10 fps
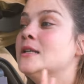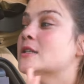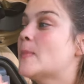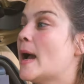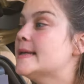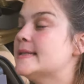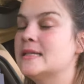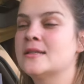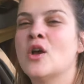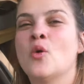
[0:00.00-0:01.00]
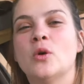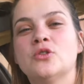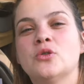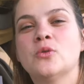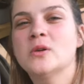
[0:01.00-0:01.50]
Spices.
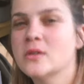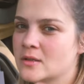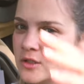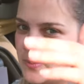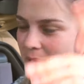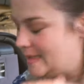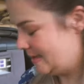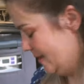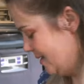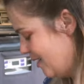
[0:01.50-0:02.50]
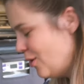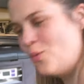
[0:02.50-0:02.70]
What do you want? Spices.